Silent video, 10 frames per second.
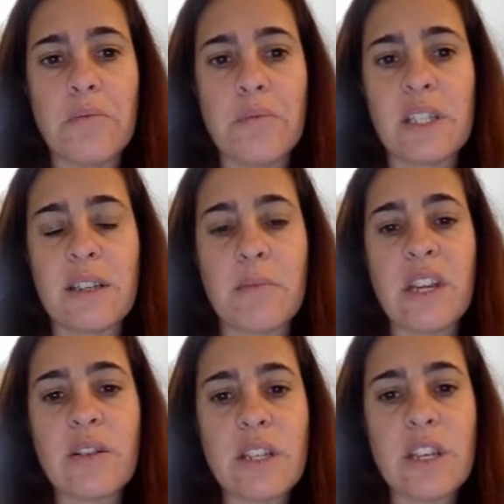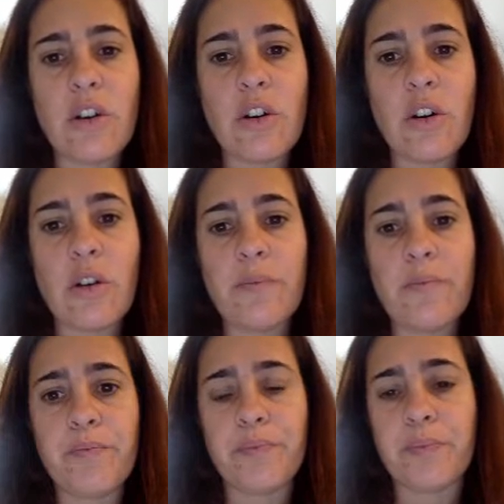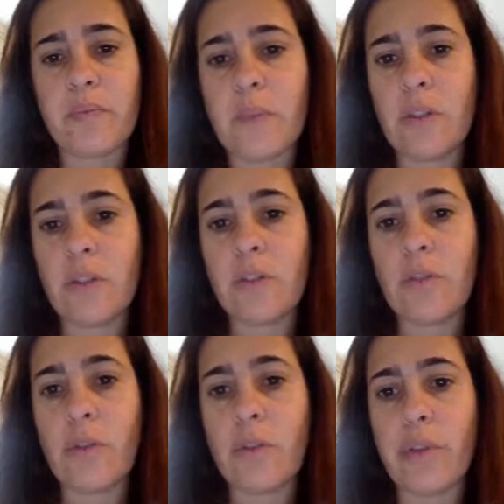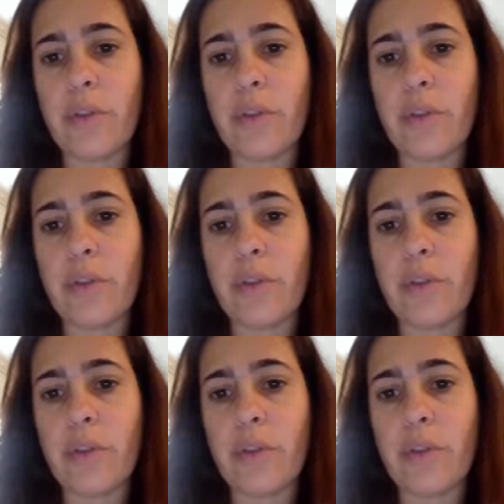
Mis amigos y yo, 2 or